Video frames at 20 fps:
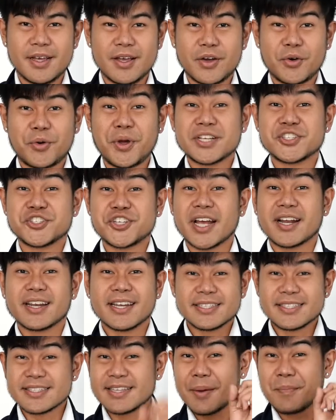Quick
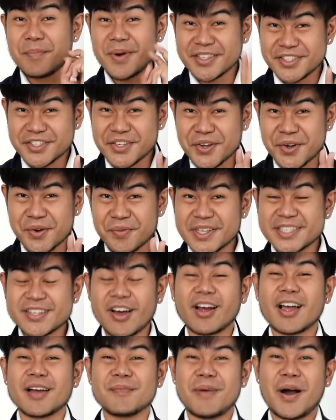checklist number two, we
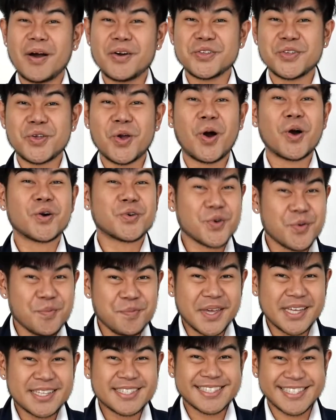talk about your
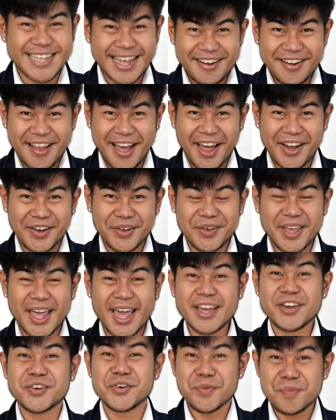grooming standard,
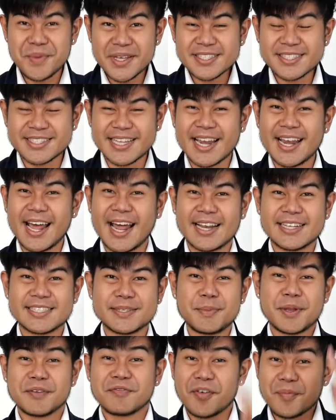okay. Grooming standard, it's
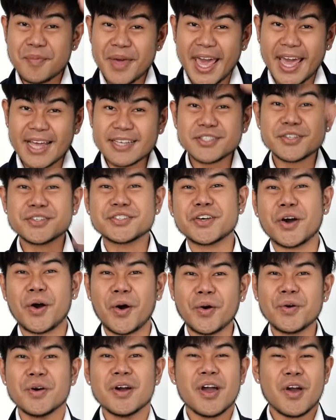mean from head to
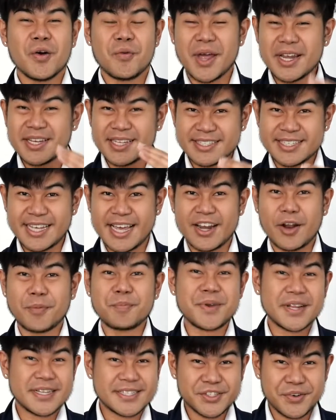toe. When the day of
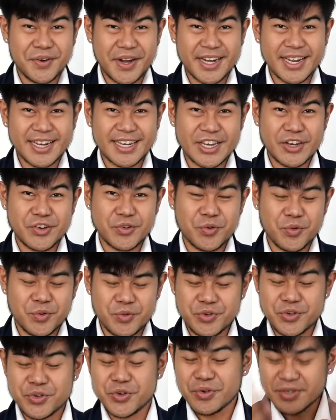pre-screening, you
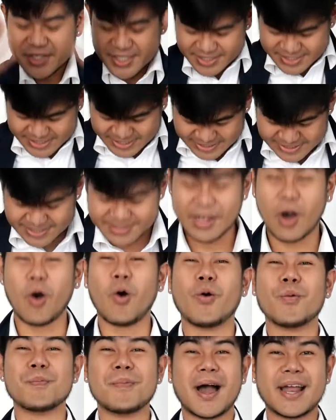use this
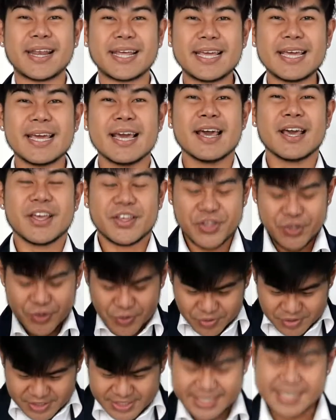whole body,
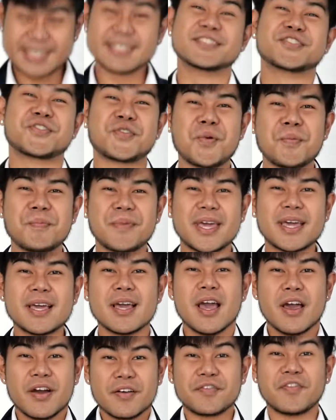use this grooming
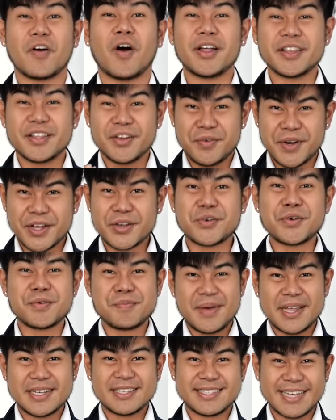for the
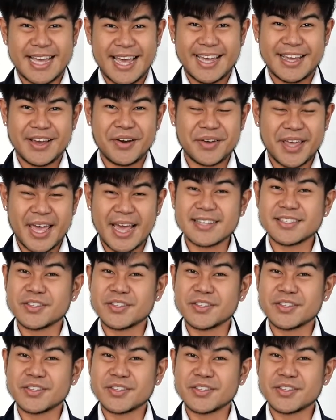recruitment day, okay.